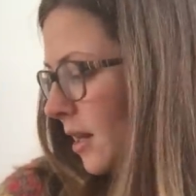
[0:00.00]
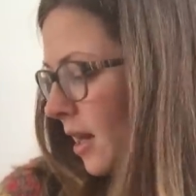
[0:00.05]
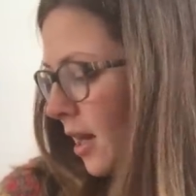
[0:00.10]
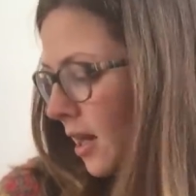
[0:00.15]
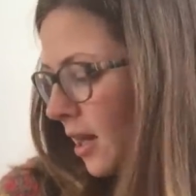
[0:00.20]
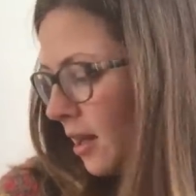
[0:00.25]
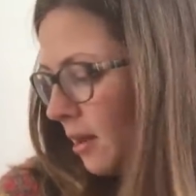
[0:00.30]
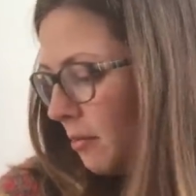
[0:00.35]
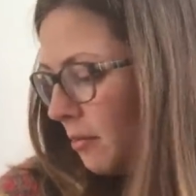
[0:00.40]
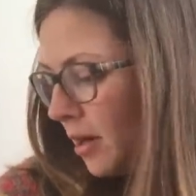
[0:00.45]

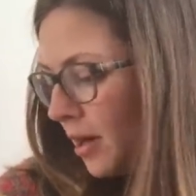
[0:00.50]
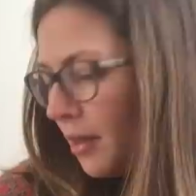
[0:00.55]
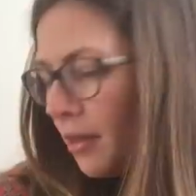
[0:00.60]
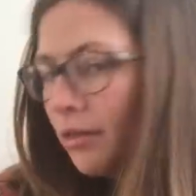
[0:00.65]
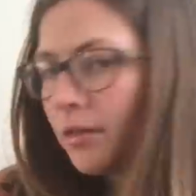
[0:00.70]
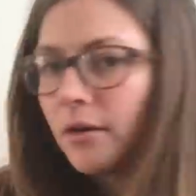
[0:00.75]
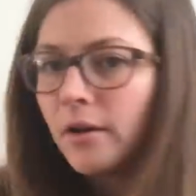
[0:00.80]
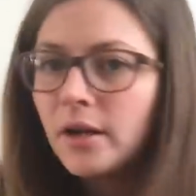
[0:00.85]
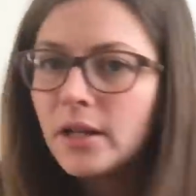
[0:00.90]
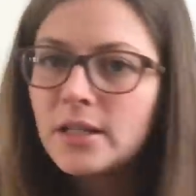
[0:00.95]
I
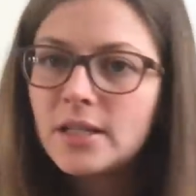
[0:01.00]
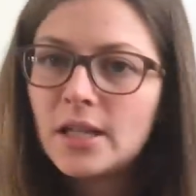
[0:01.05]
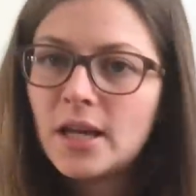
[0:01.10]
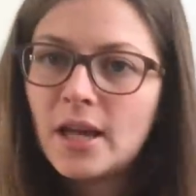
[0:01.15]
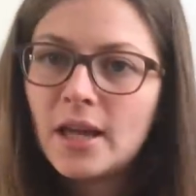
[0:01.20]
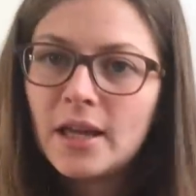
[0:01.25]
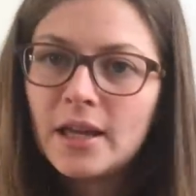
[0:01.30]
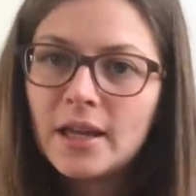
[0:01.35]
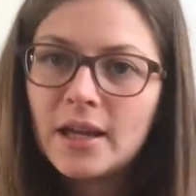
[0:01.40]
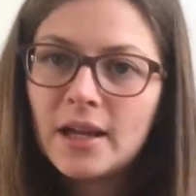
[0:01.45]
thought I'd
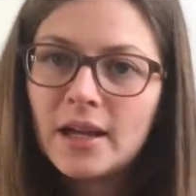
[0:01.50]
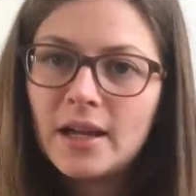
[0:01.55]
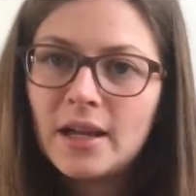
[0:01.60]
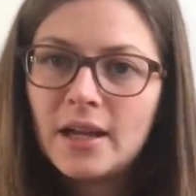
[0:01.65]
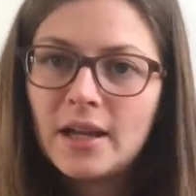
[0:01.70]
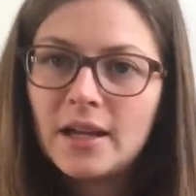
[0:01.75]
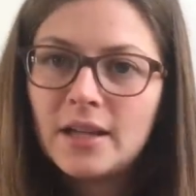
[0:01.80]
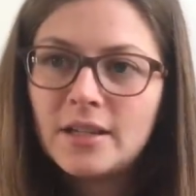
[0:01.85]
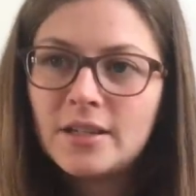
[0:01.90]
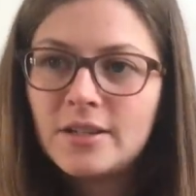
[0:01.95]
take
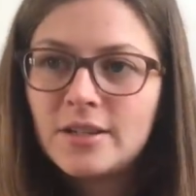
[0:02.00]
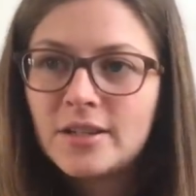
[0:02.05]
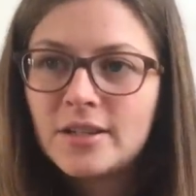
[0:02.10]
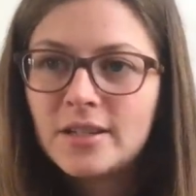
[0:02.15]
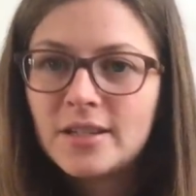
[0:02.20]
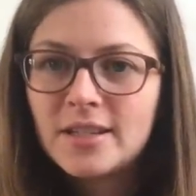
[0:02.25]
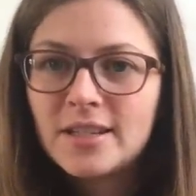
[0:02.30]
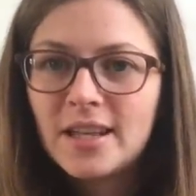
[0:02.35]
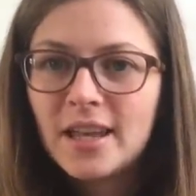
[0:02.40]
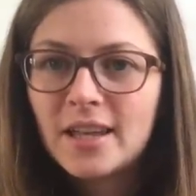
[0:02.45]

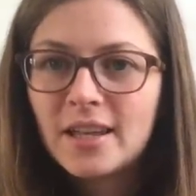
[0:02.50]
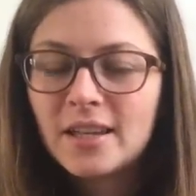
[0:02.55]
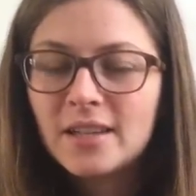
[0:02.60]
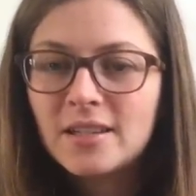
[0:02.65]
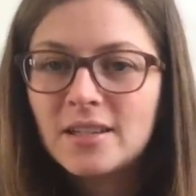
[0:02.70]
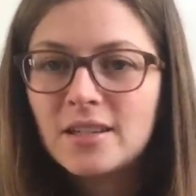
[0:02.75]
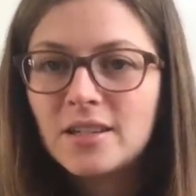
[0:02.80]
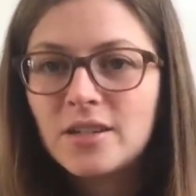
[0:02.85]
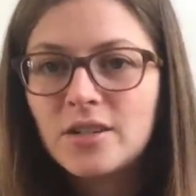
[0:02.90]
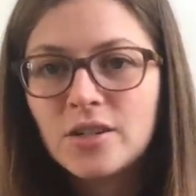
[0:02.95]
just a
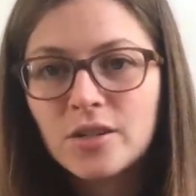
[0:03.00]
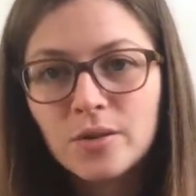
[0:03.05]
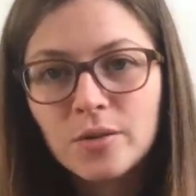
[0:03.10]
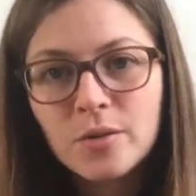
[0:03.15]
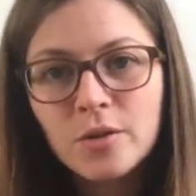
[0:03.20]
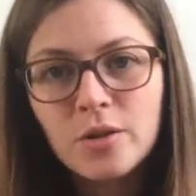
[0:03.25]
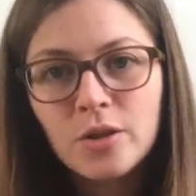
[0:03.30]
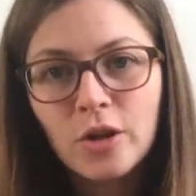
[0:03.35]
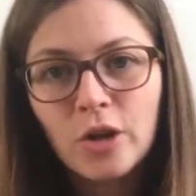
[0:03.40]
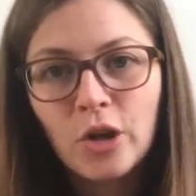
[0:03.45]
second to show
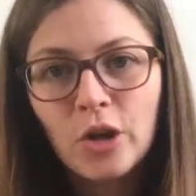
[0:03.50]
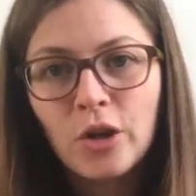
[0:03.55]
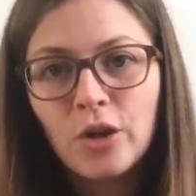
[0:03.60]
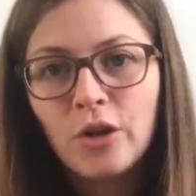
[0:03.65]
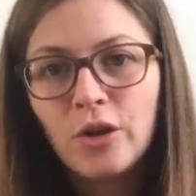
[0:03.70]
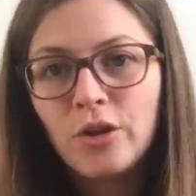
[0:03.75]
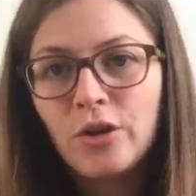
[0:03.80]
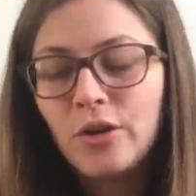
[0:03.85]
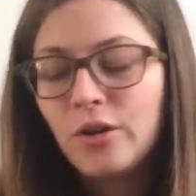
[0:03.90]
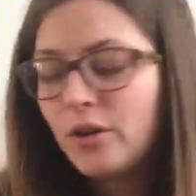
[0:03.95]

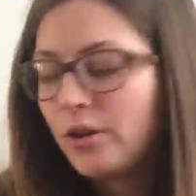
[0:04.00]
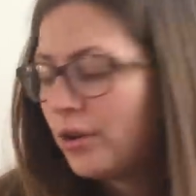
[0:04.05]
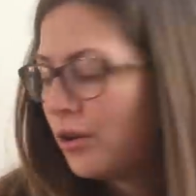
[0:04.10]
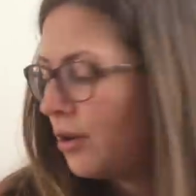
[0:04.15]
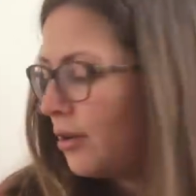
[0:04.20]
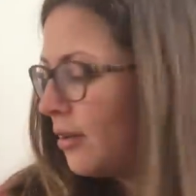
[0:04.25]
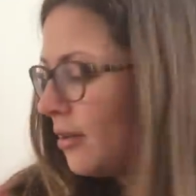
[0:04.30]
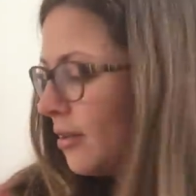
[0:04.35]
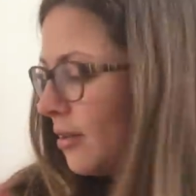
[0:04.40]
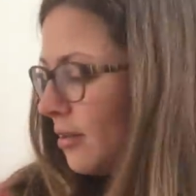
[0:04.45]
you
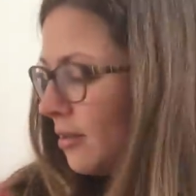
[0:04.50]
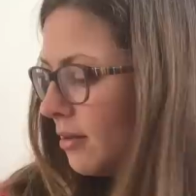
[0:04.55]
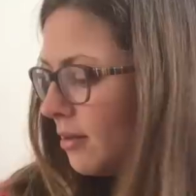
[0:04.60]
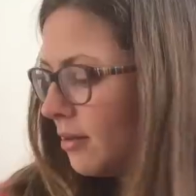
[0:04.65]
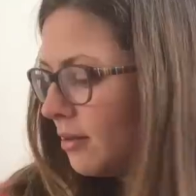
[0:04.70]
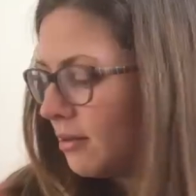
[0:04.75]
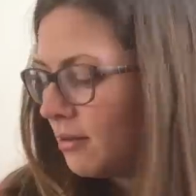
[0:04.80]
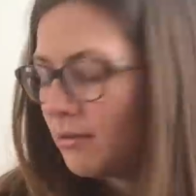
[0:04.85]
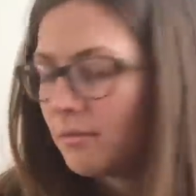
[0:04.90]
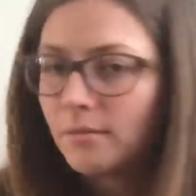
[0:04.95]

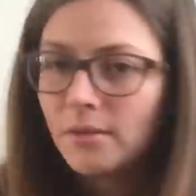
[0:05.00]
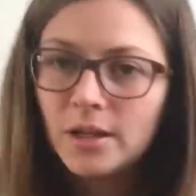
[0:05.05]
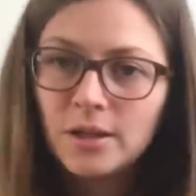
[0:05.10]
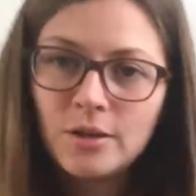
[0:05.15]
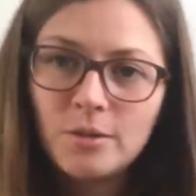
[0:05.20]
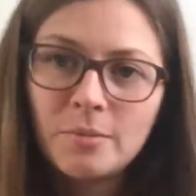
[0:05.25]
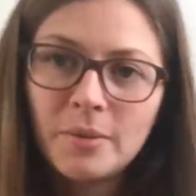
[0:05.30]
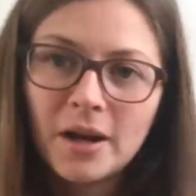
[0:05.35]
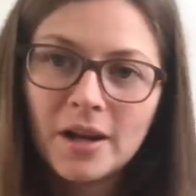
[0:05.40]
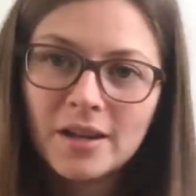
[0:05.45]
my
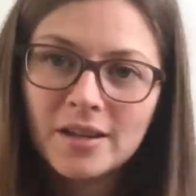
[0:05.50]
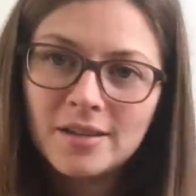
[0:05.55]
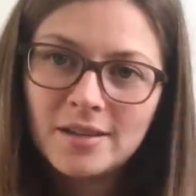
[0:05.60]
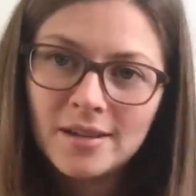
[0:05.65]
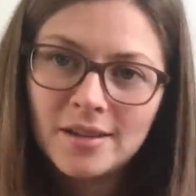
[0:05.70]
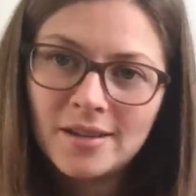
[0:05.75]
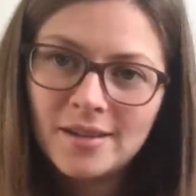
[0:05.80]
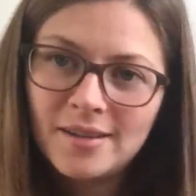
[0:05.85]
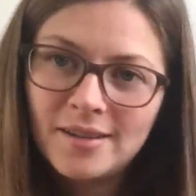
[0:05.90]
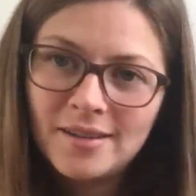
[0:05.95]
new
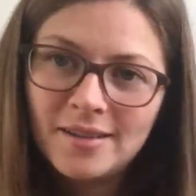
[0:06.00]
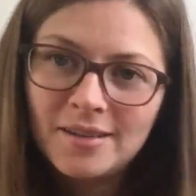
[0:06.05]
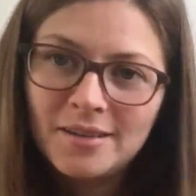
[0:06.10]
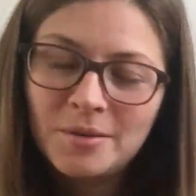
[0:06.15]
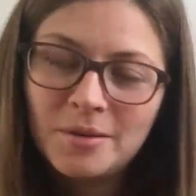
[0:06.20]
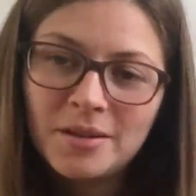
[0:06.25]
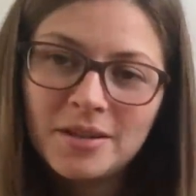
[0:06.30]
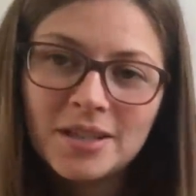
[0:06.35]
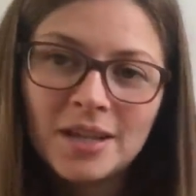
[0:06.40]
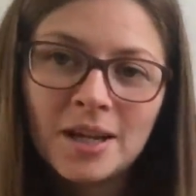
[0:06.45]
packaging,
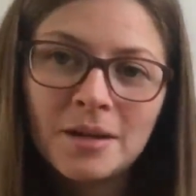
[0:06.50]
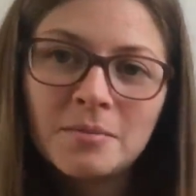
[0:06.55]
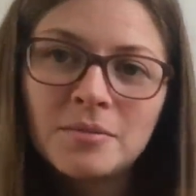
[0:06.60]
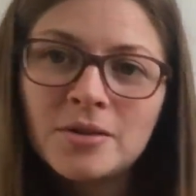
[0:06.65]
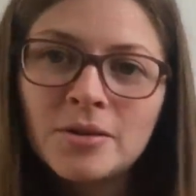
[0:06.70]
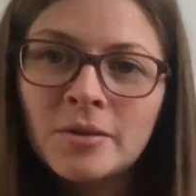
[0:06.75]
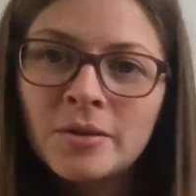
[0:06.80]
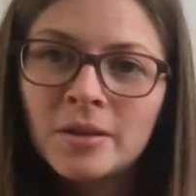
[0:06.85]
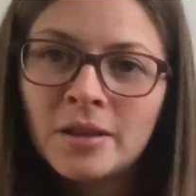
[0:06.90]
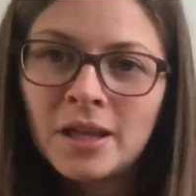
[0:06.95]
which I'm
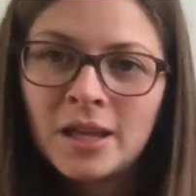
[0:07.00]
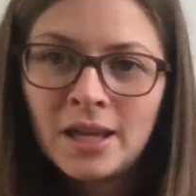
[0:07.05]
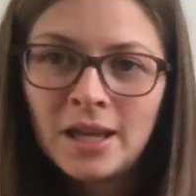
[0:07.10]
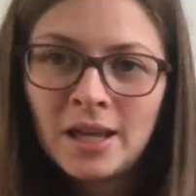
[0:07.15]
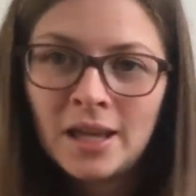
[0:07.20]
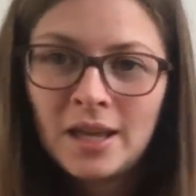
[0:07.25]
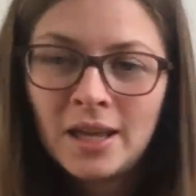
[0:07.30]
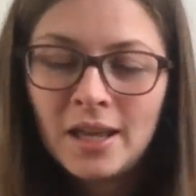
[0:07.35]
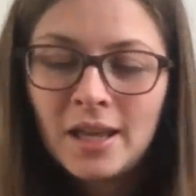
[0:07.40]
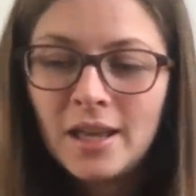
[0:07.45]
totally
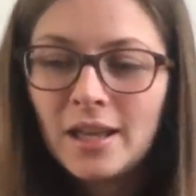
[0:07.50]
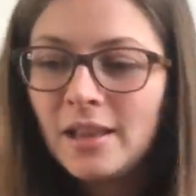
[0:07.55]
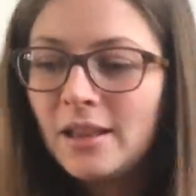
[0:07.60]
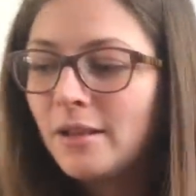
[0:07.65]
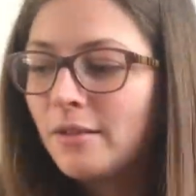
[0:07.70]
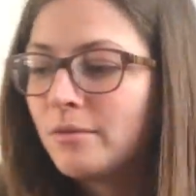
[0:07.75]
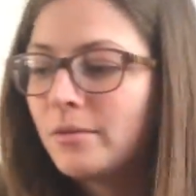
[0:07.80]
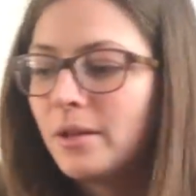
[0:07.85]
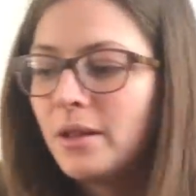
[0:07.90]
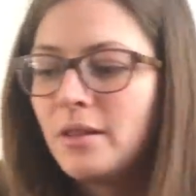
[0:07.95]
in
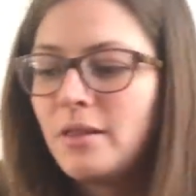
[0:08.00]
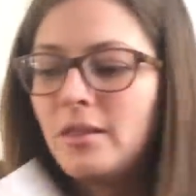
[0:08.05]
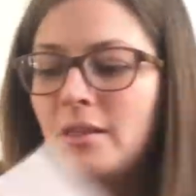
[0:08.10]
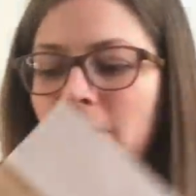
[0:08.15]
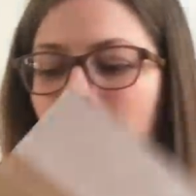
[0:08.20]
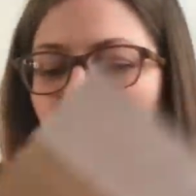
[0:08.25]
love with.